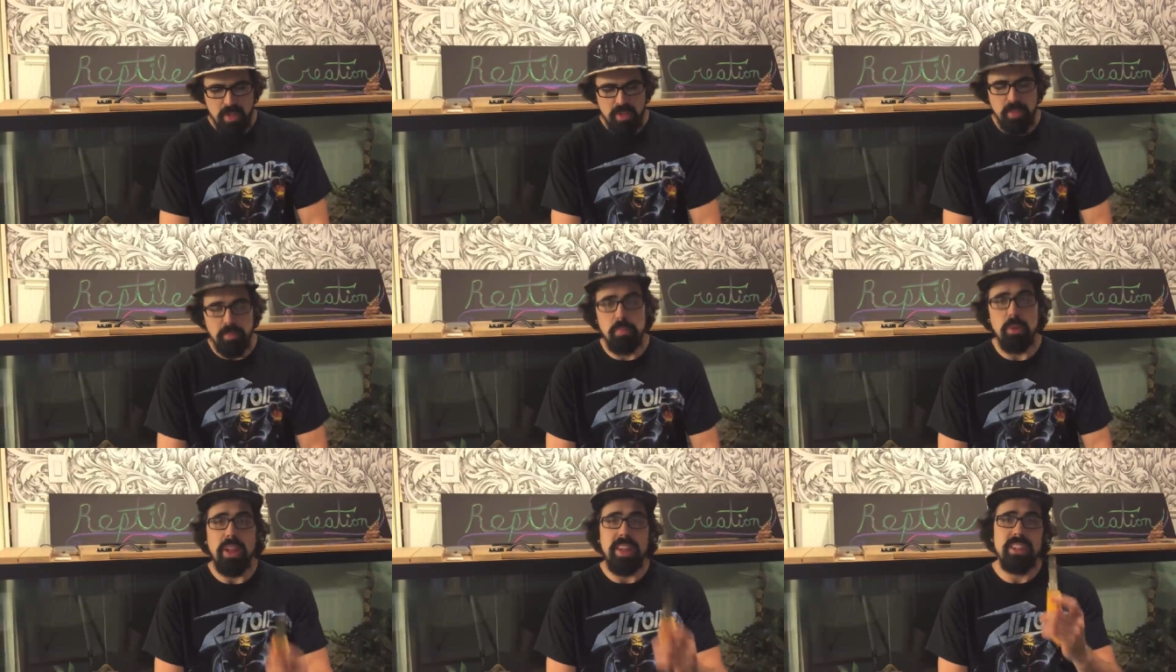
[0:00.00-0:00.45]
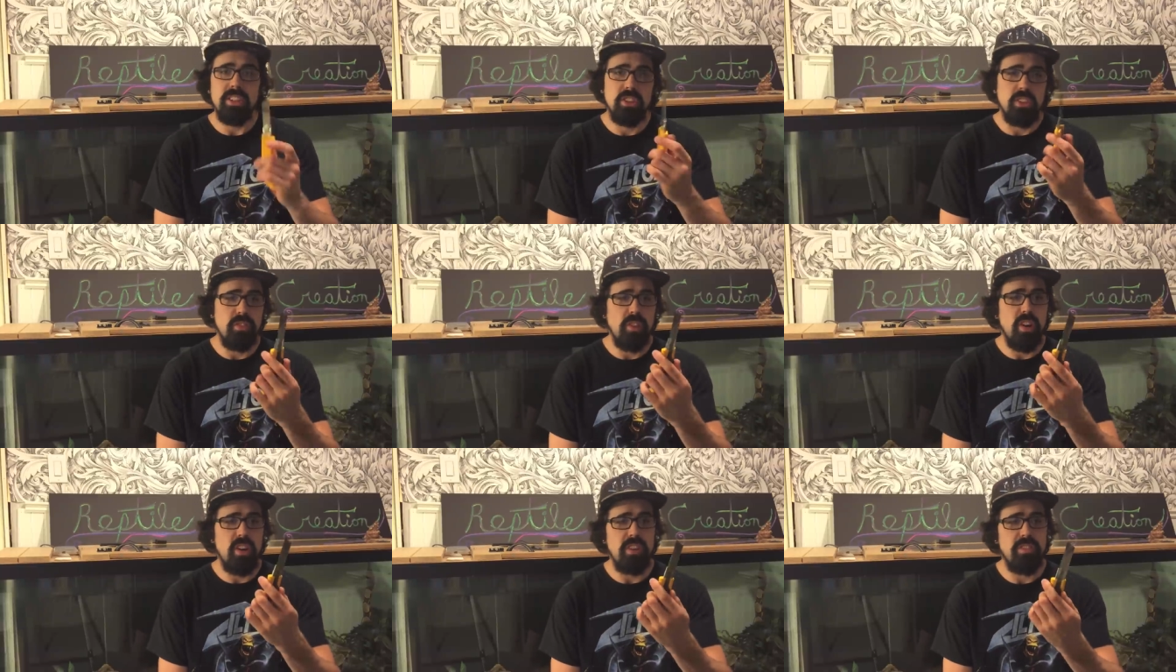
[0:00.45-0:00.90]
the blades are
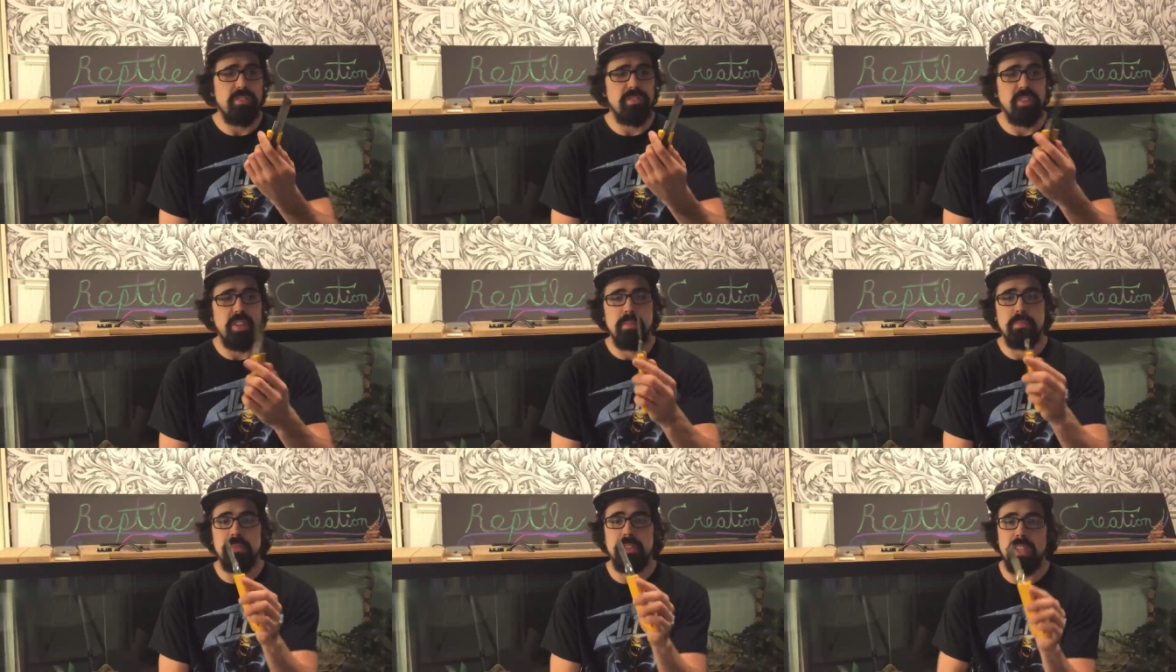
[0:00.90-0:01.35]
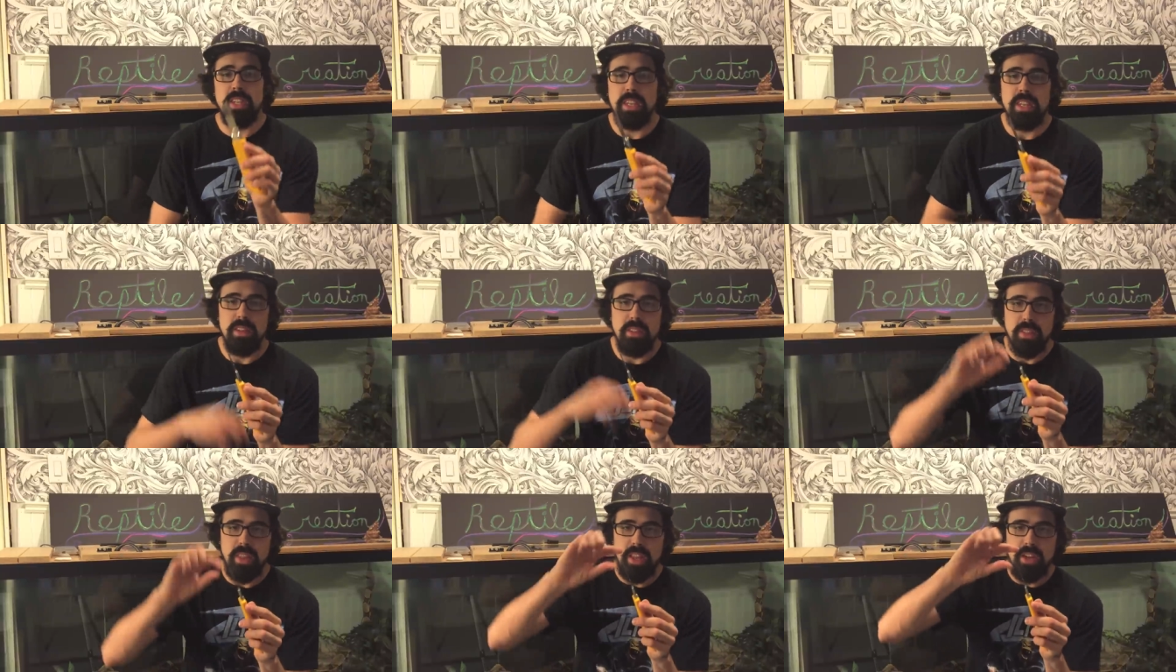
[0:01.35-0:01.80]
very
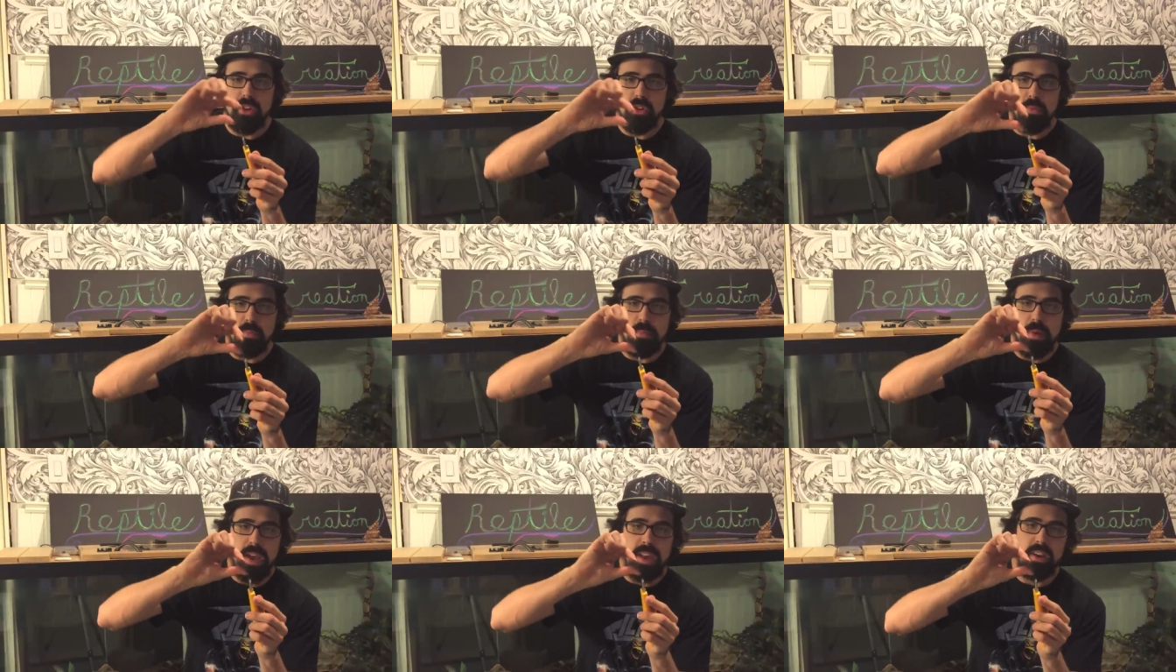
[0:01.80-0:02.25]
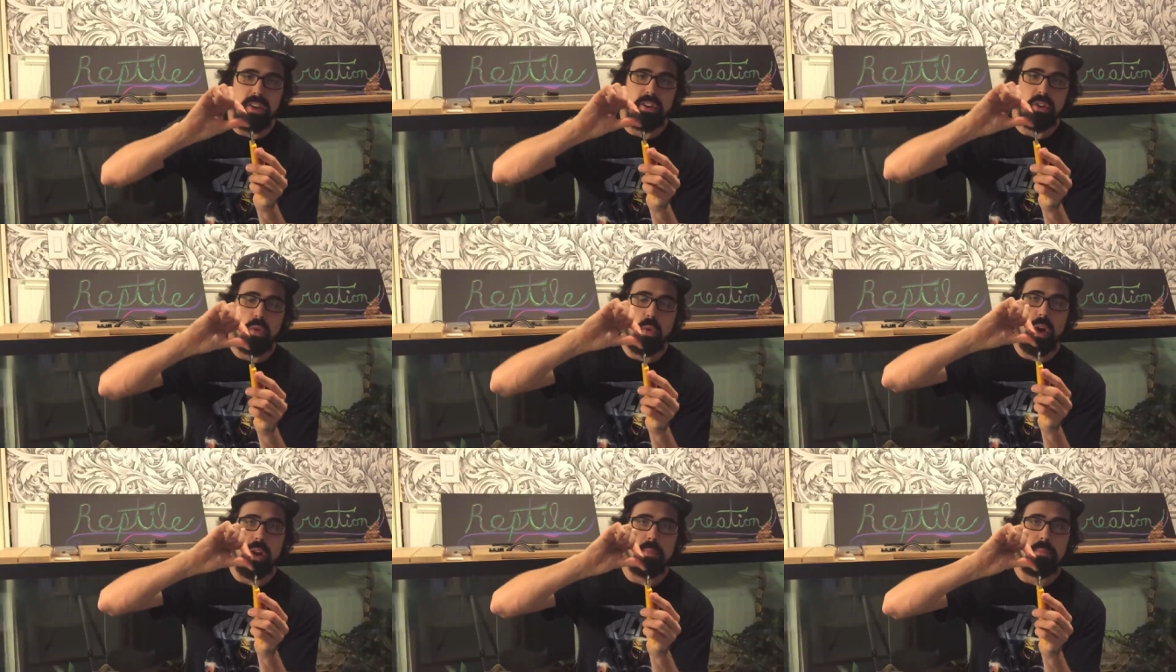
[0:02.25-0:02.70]
flimsy. They do bend
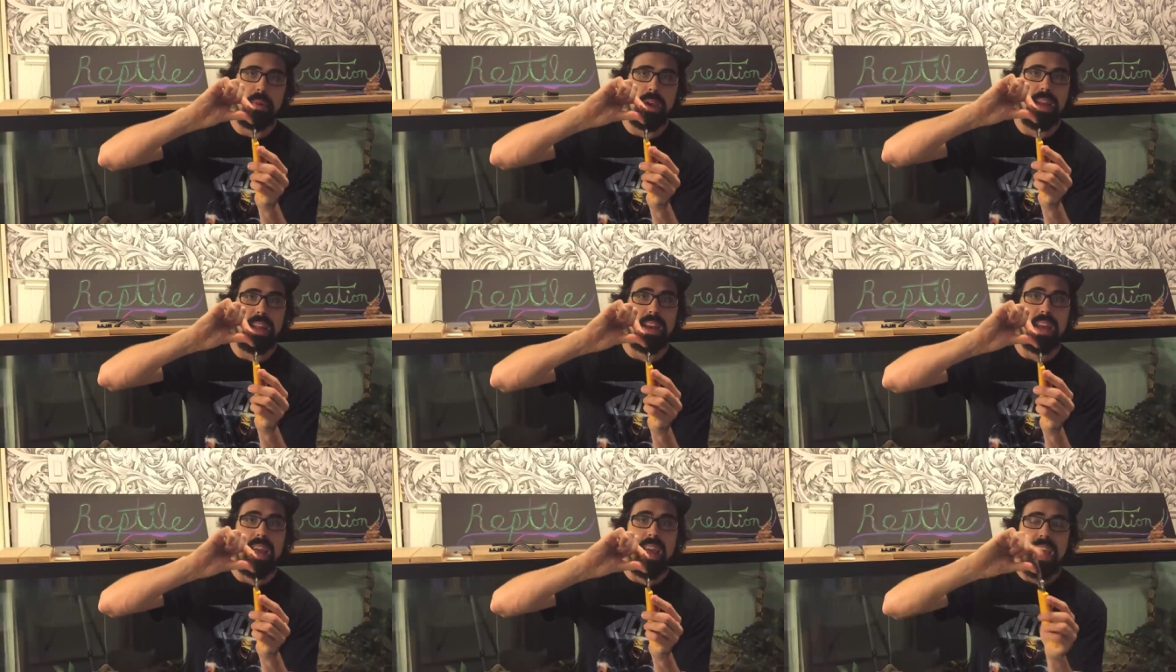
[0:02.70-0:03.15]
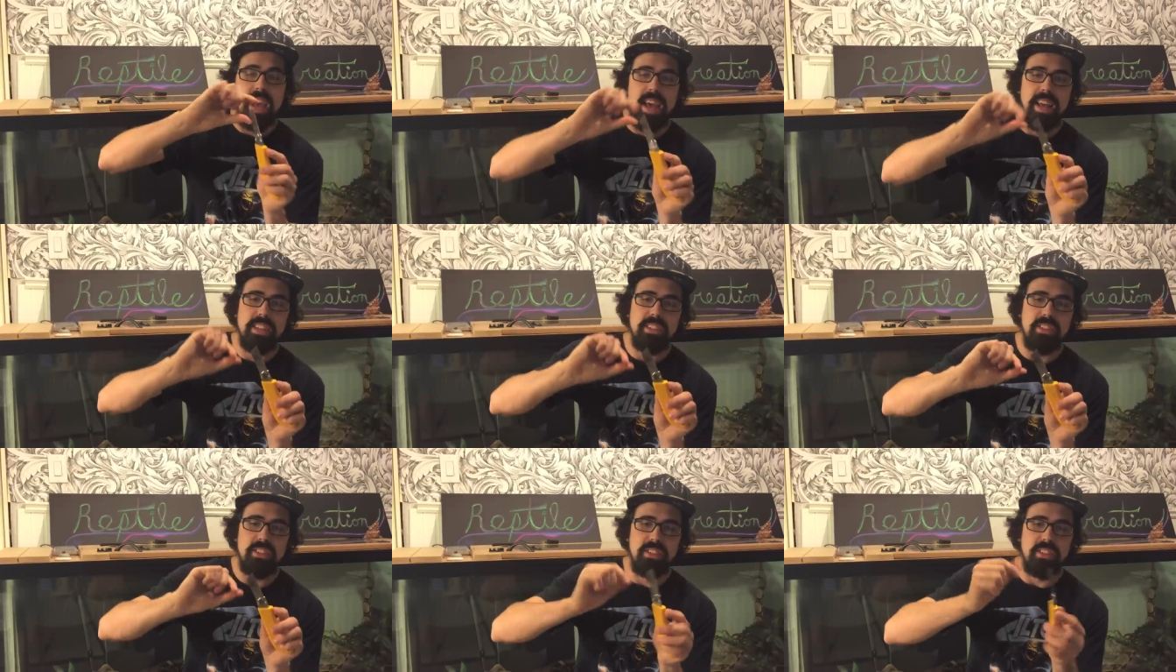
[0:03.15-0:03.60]
quite a bit
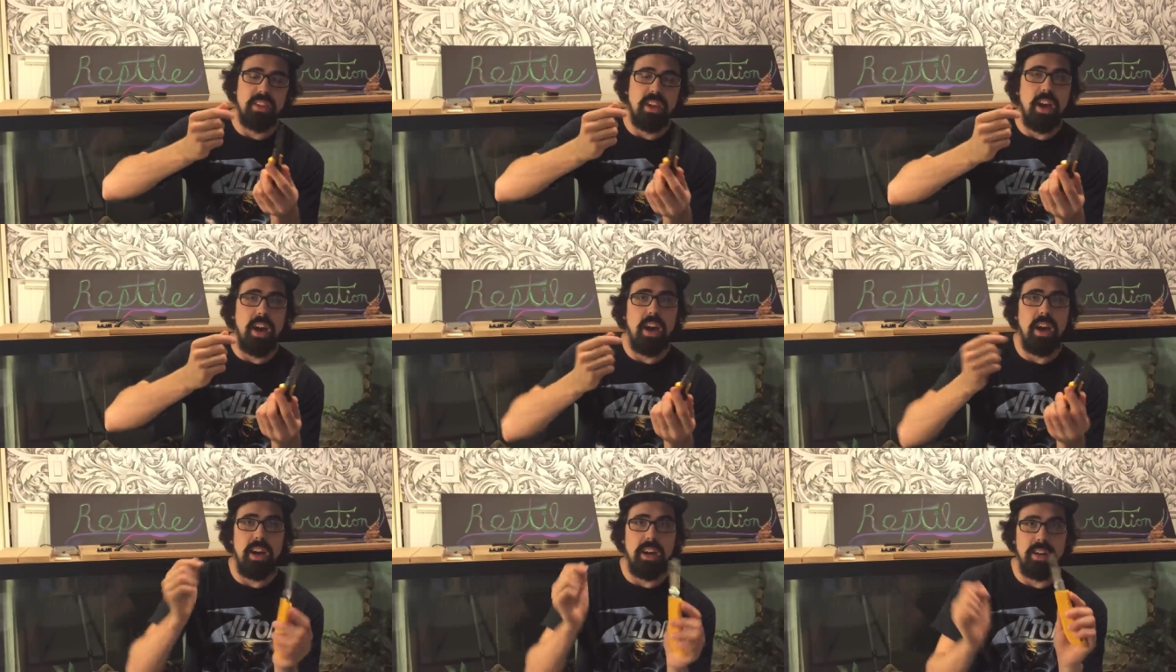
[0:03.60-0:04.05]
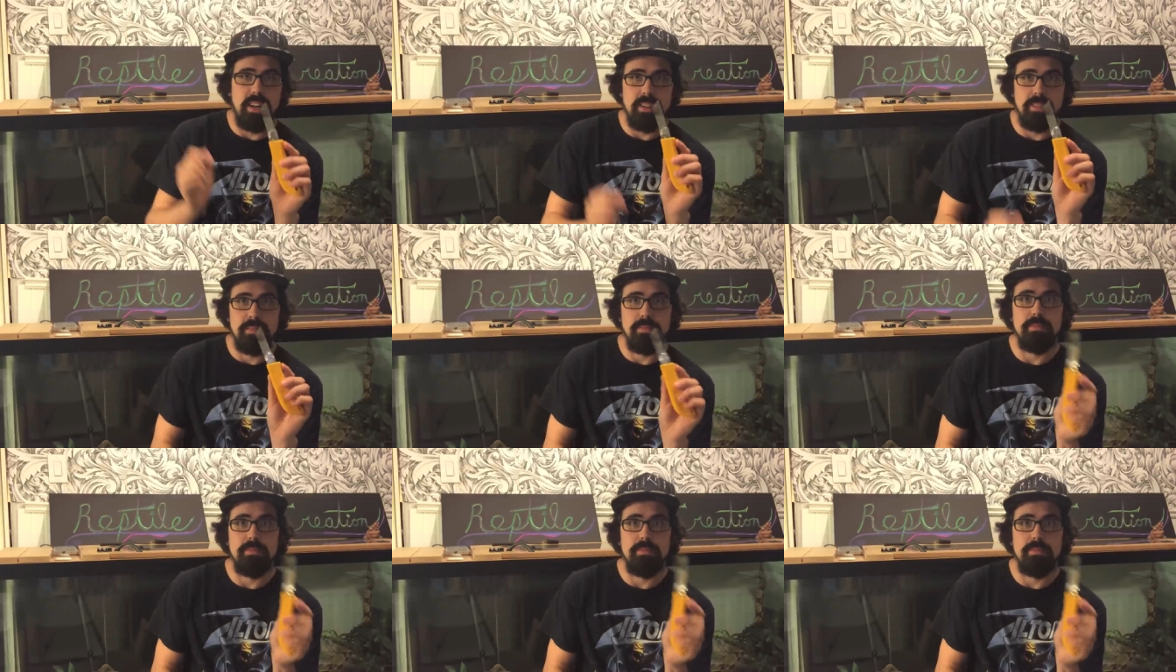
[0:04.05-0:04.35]
as uh,